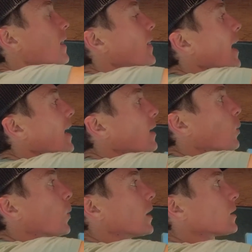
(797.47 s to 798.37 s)
They
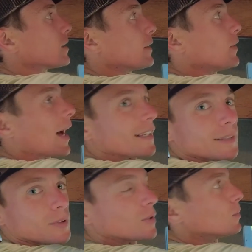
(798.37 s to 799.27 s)
will, if you ask them to,